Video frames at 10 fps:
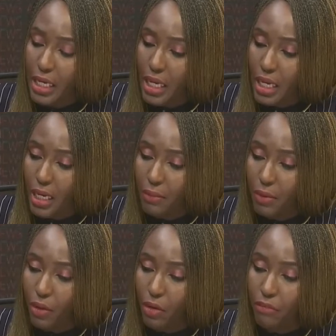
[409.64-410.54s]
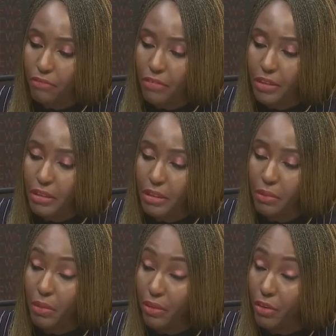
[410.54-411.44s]
a conference,
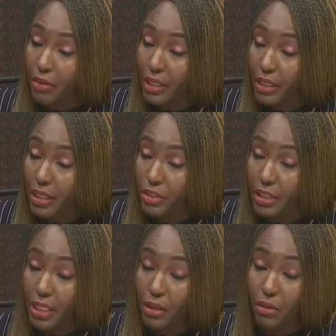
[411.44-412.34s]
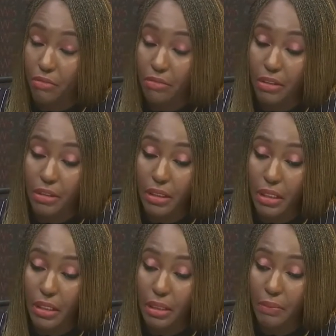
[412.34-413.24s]
I think United Nations had a conference
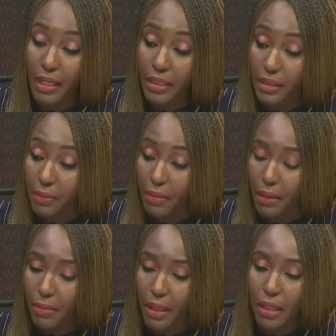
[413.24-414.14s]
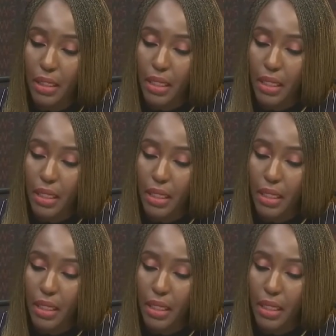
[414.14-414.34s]
in Addis Ababa,